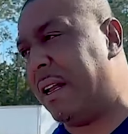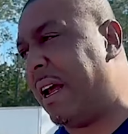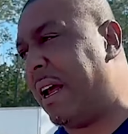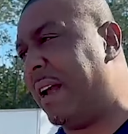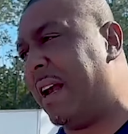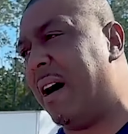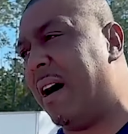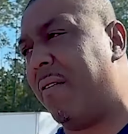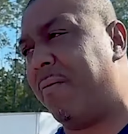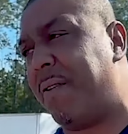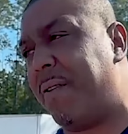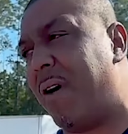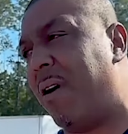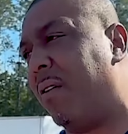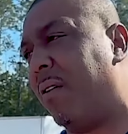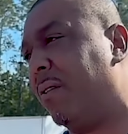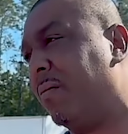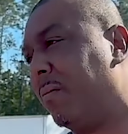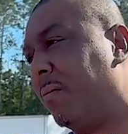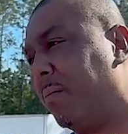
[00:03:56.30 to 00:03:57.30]
It ain't our
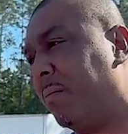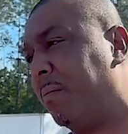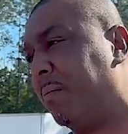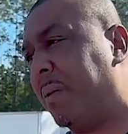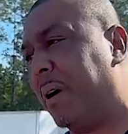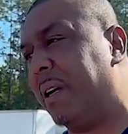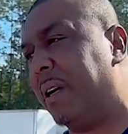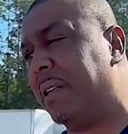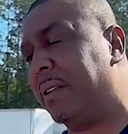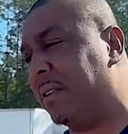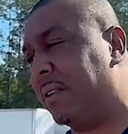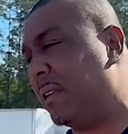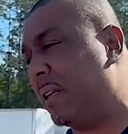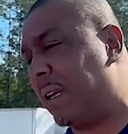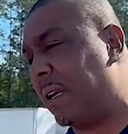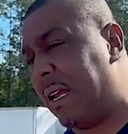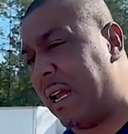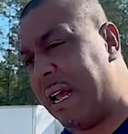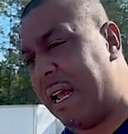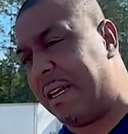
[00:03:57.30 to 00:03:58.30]
fault. But
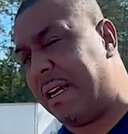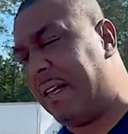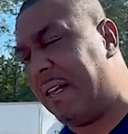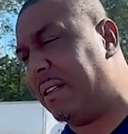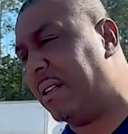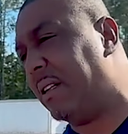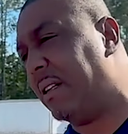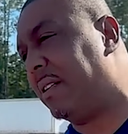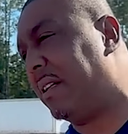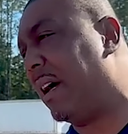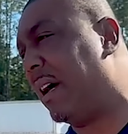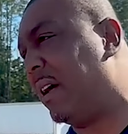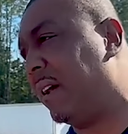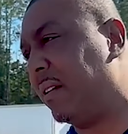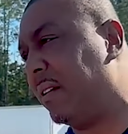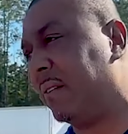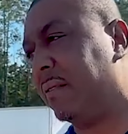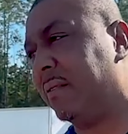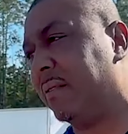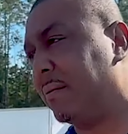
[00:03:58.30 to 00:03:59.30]
at the end of the
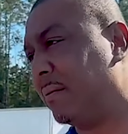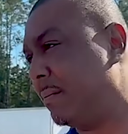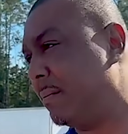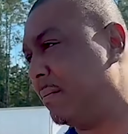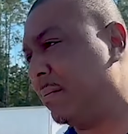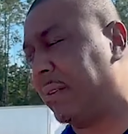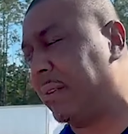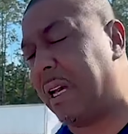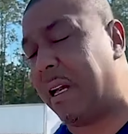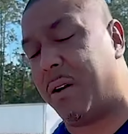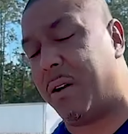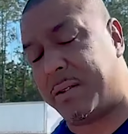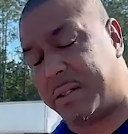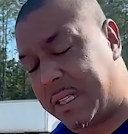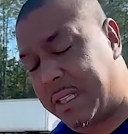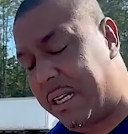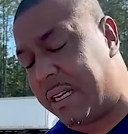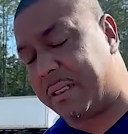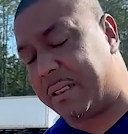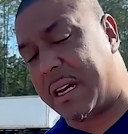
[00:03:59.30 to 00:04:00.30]
day, they gonna
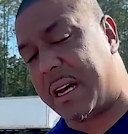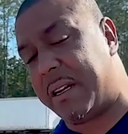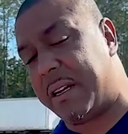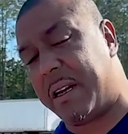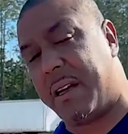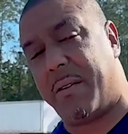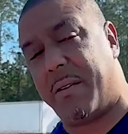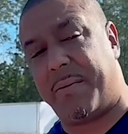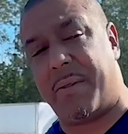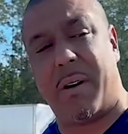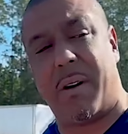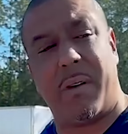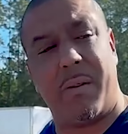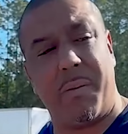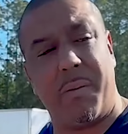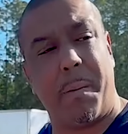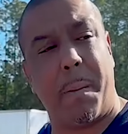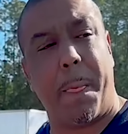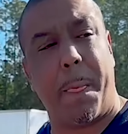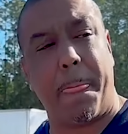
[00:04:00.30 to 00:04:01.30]
say it's our damn fault.